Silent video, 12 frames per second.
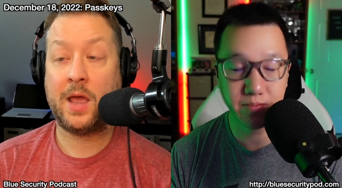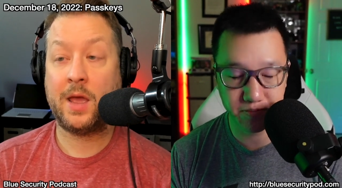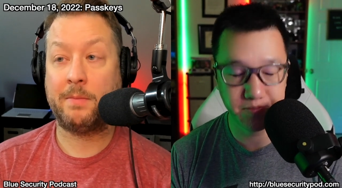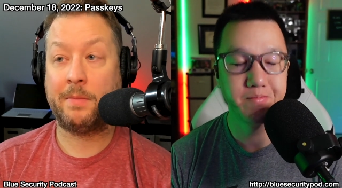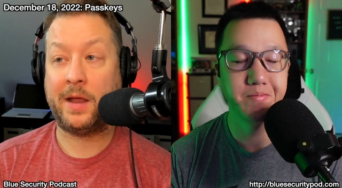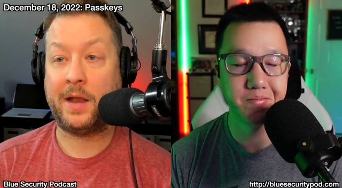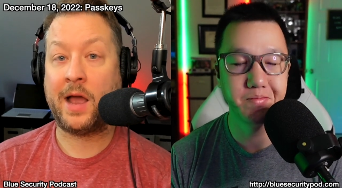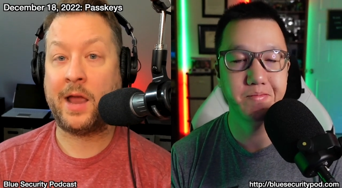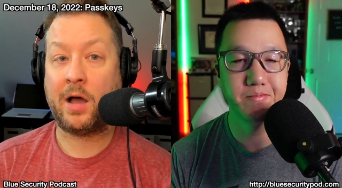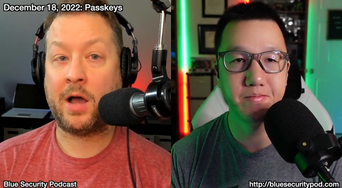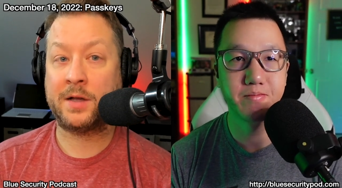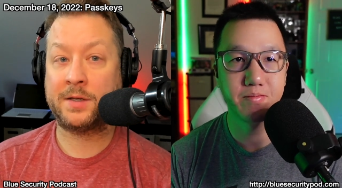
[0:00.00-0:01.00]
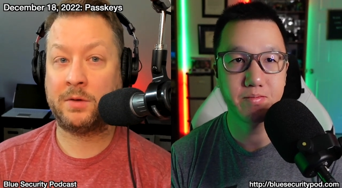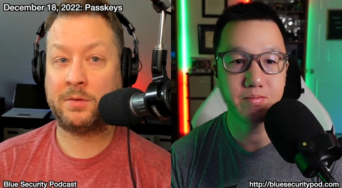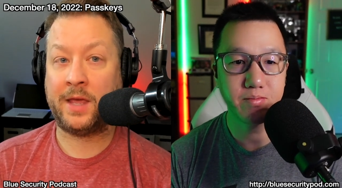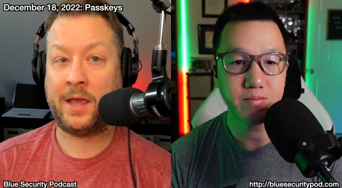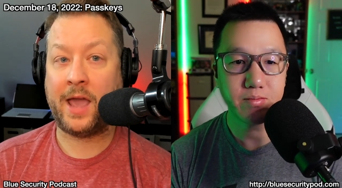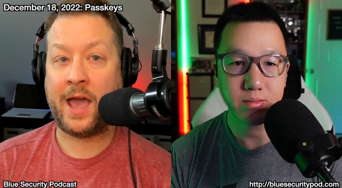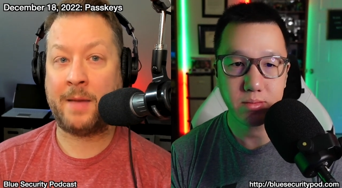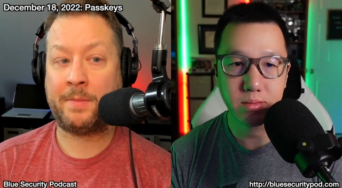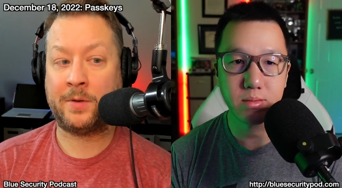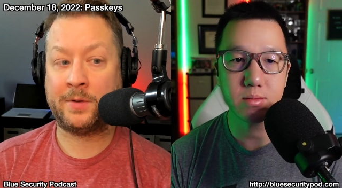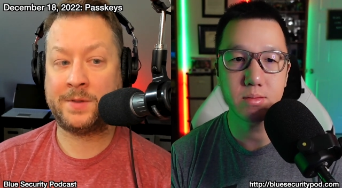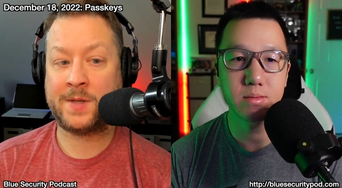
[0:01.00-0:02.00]
Speaker 1: but I also think
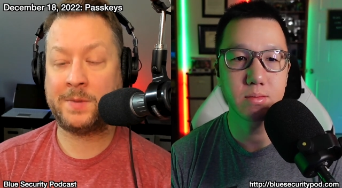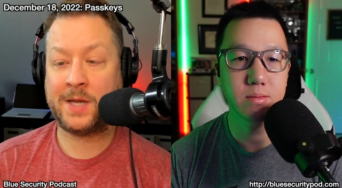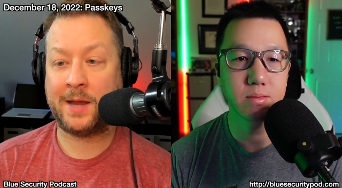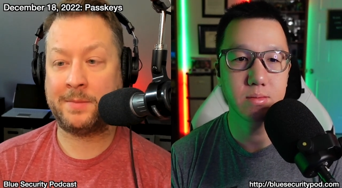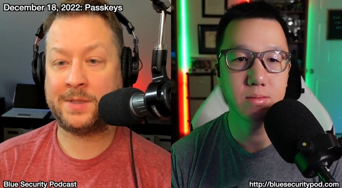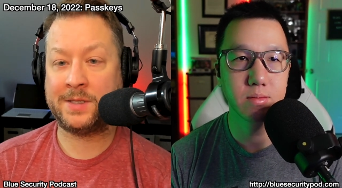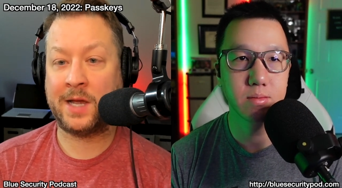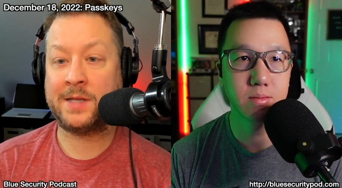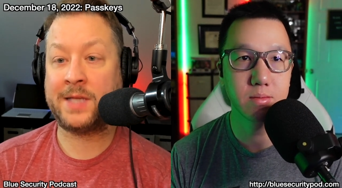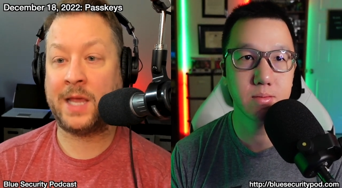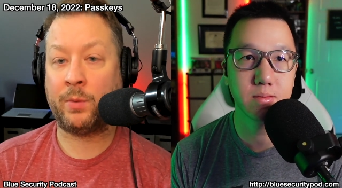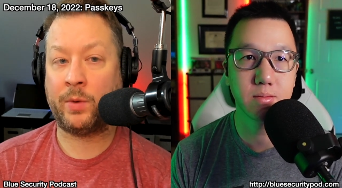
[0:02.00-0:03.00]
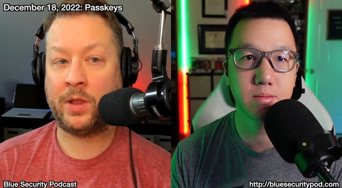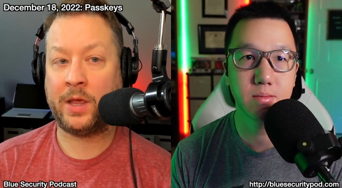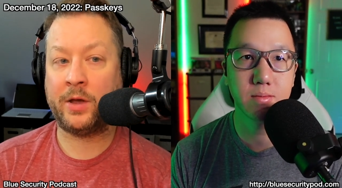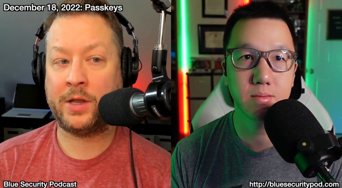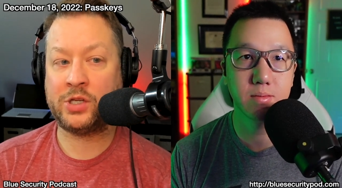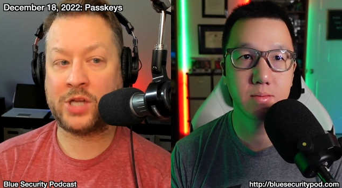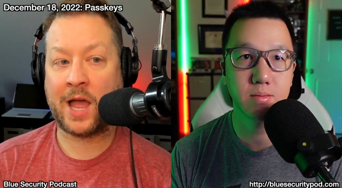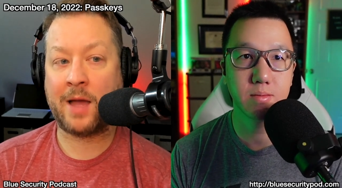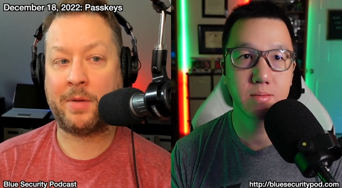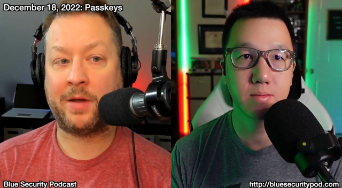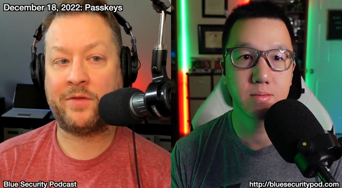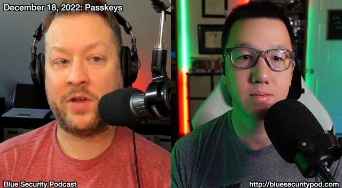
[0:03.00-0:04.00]
Apple sometimes does a really good
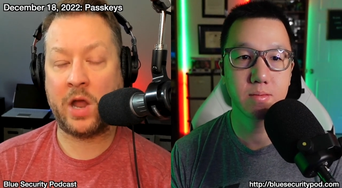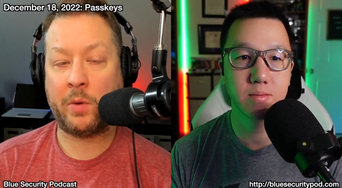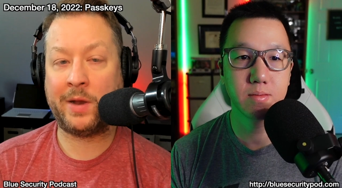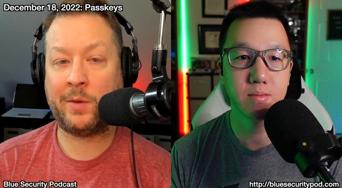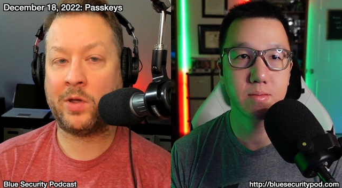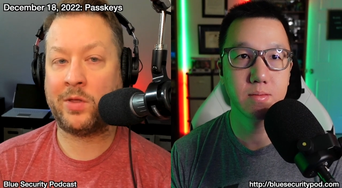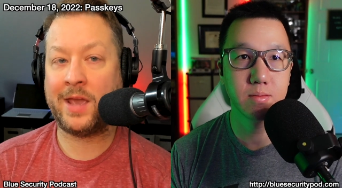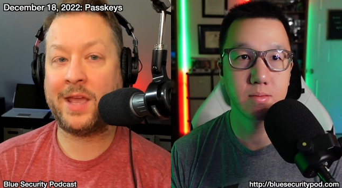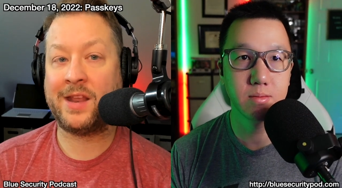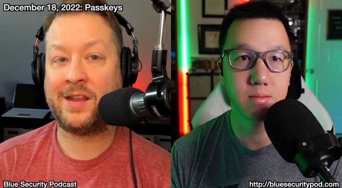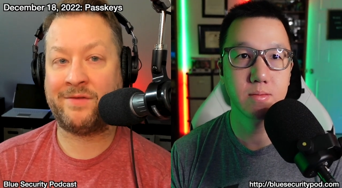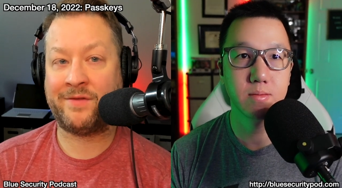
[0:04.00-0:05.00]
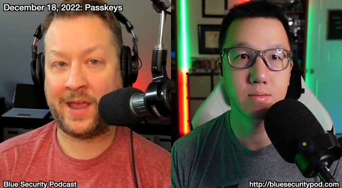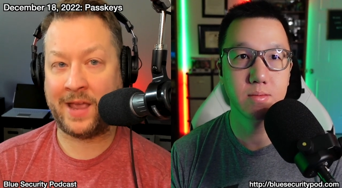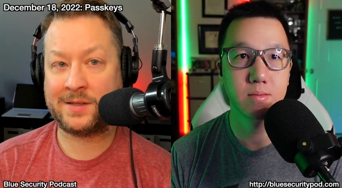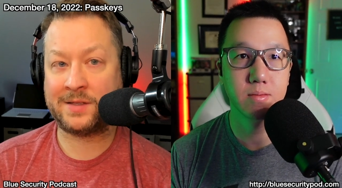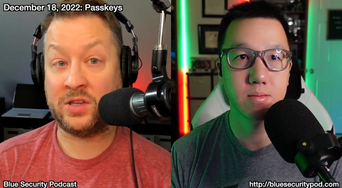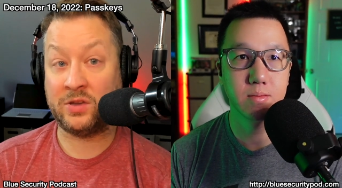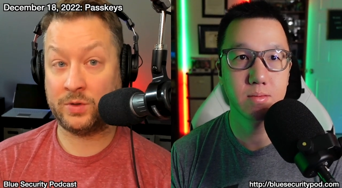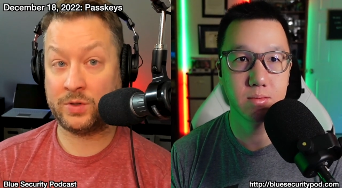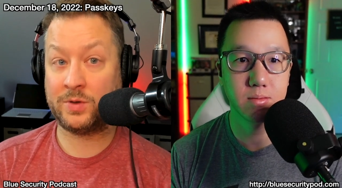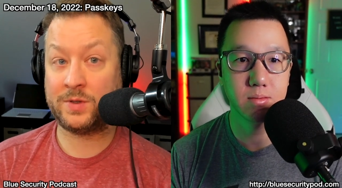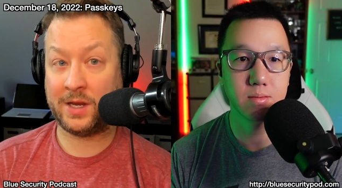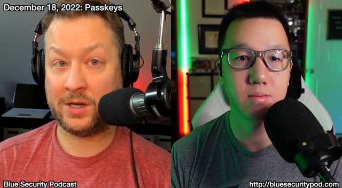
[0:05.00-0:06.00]
job of knowing where they can advance
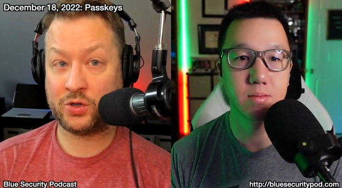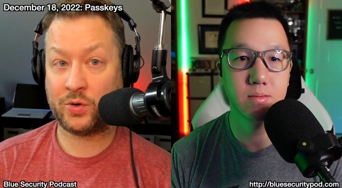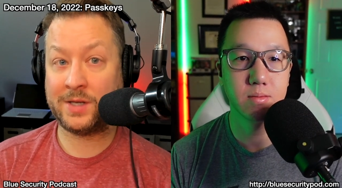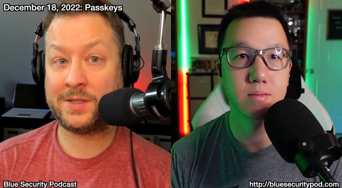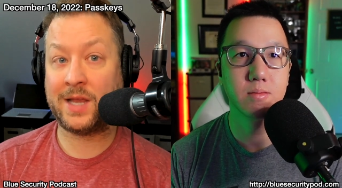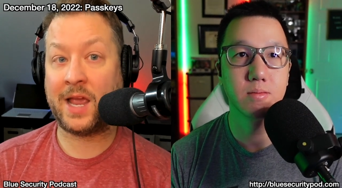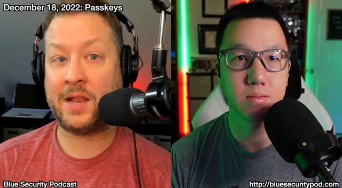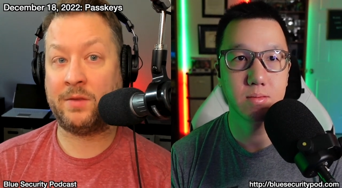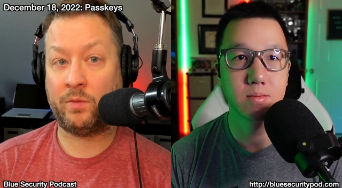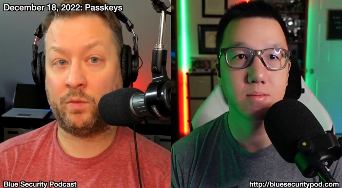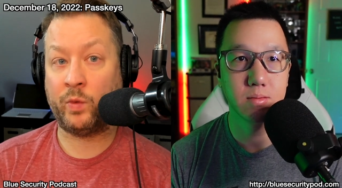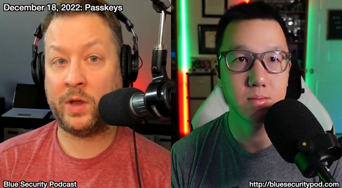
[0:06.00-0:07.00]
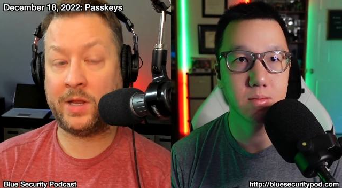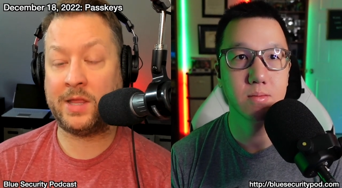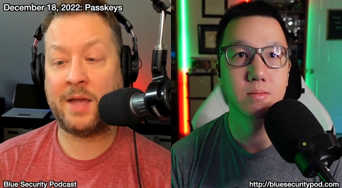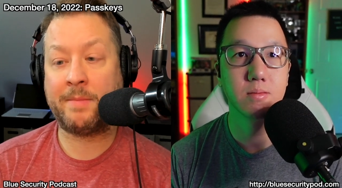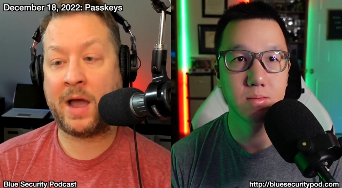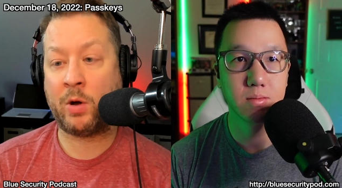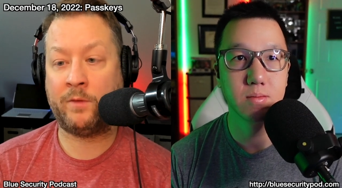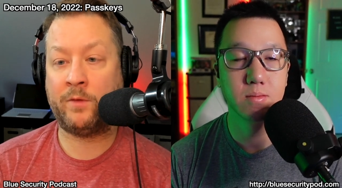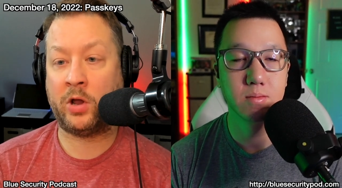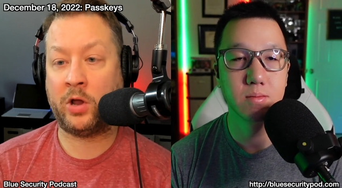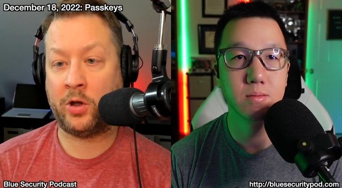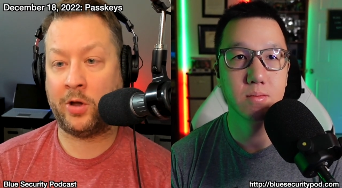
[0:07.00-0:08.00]
users' interests and wielding that power
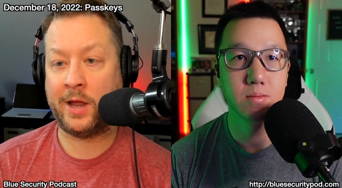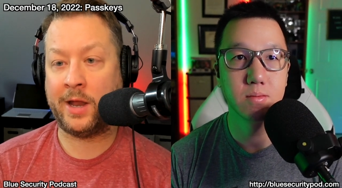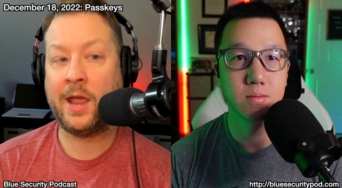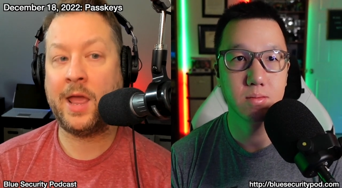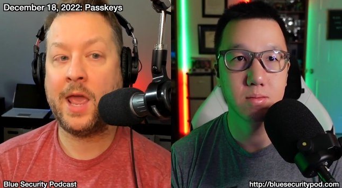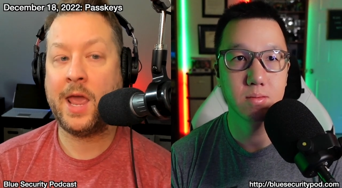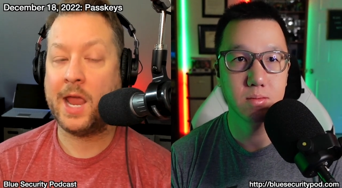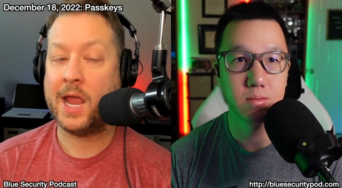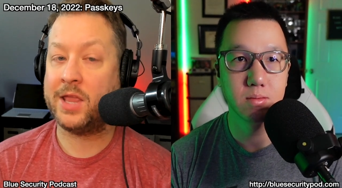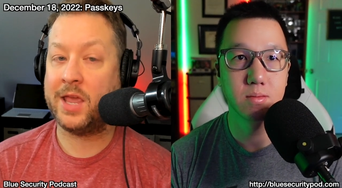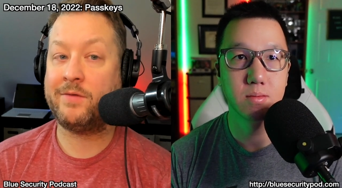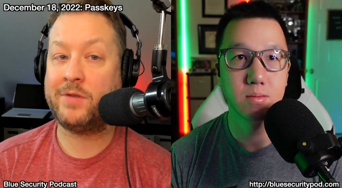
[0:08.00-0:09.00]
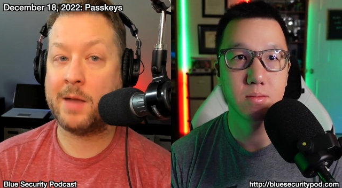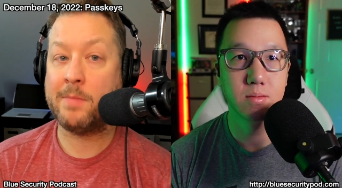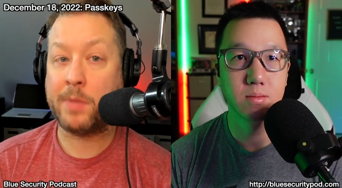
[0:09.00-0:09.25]
for good. And they have done